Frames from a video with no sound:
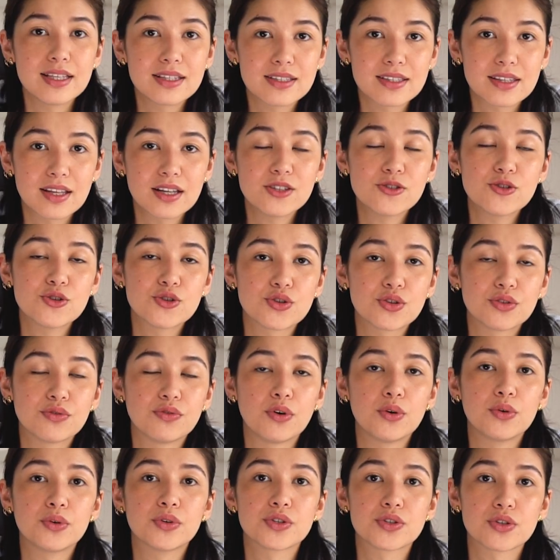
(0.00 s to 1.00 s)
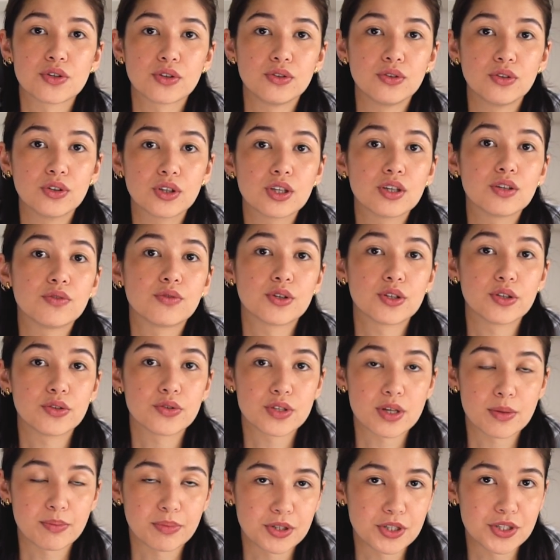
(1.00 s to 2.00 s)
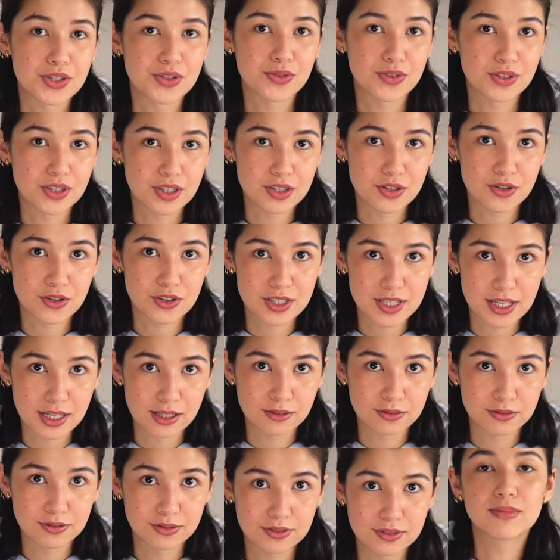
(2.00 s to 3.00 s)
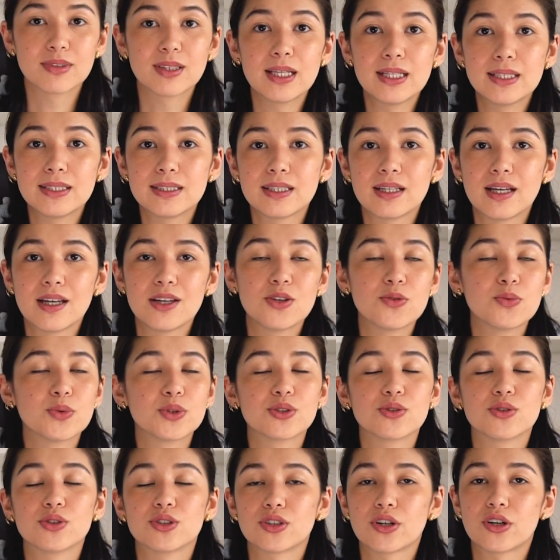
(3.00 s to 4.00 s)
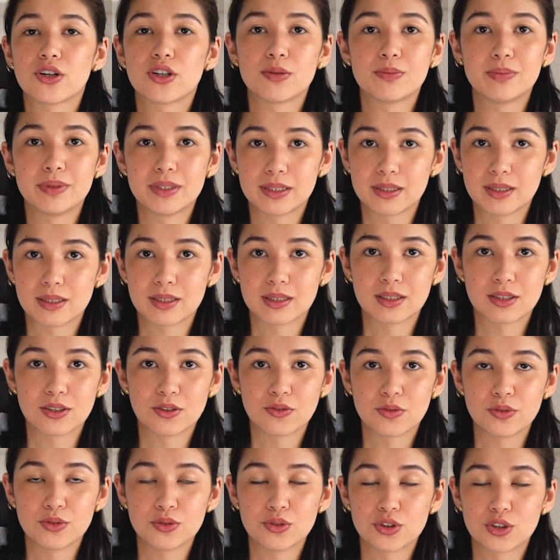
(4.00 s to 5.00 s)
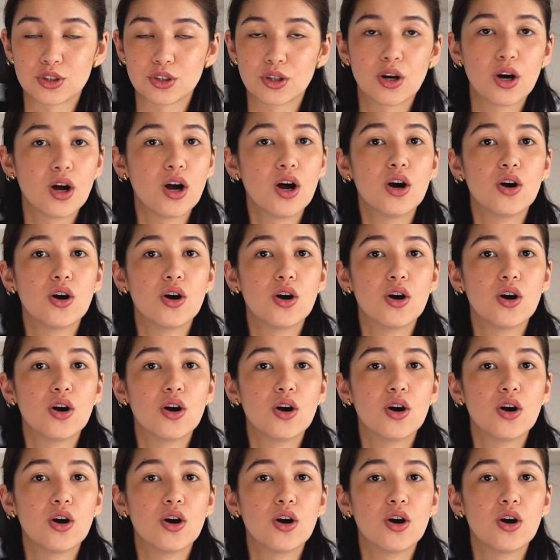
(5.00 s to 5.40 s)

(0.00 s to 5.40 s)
Instead, you should focus on looking for those opportunities yourself. Let's say you want to start a business in the future.